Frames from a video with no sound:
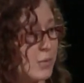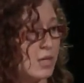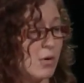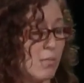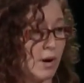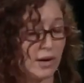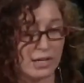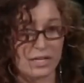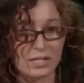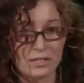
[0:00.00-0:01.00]
We don't
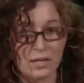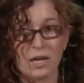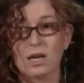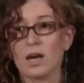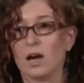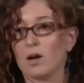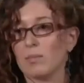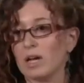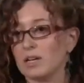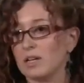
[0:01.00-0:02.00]
market it,
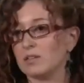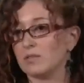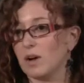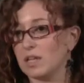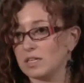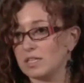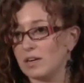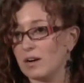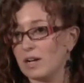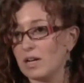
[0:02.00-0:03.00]
um, and it is
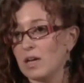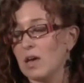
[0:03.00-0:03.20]
voluntary.